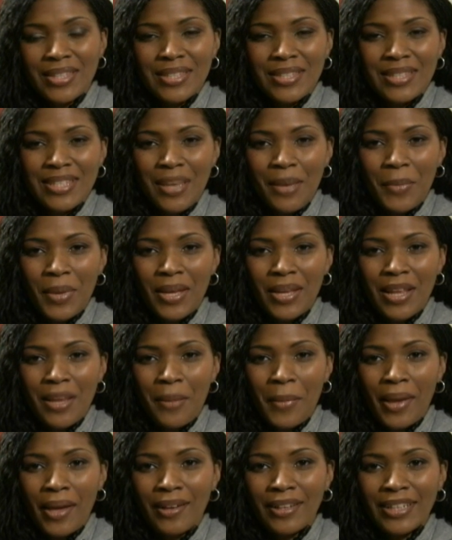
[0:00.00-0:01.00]
send me an
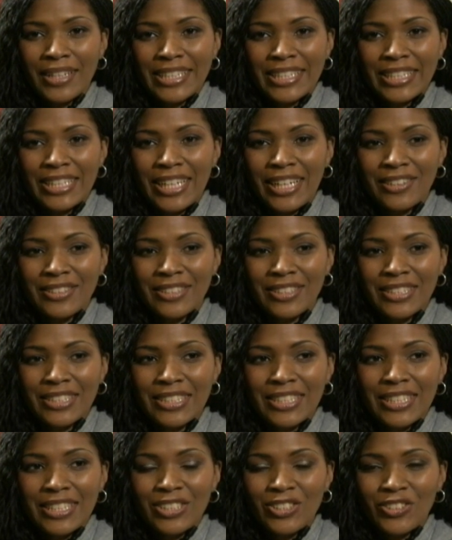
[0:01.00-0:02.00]
email and I'll
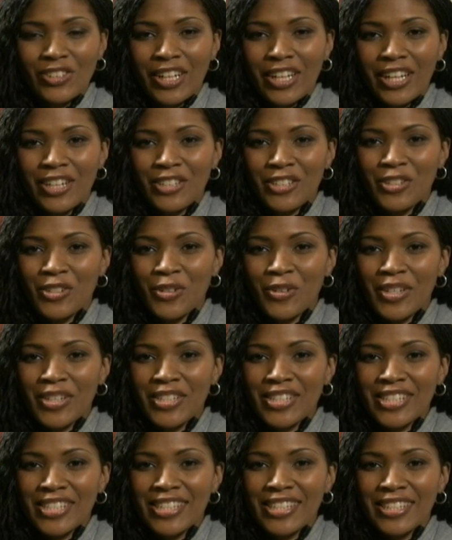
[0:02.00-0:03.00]
try to answer your
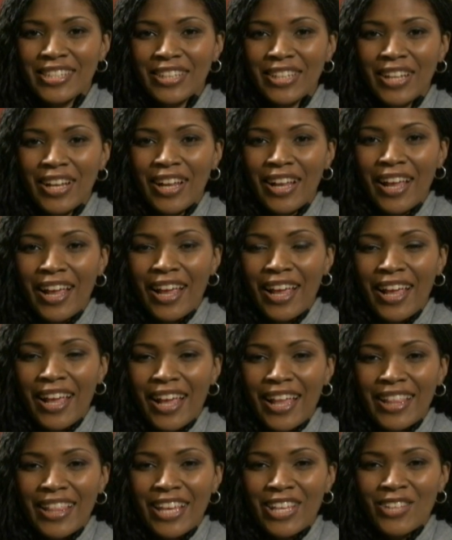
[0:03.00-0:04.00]
questions.
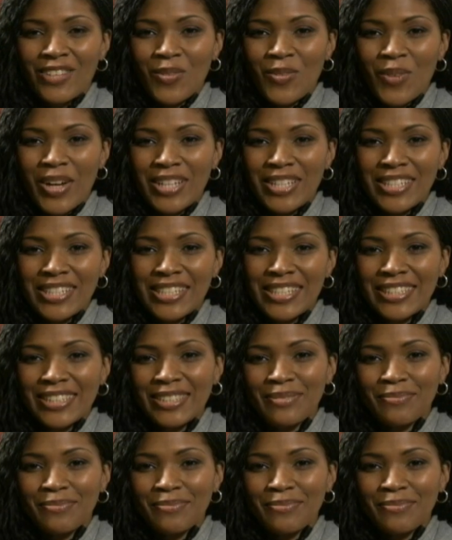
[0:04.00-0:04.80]
Thanks for watching.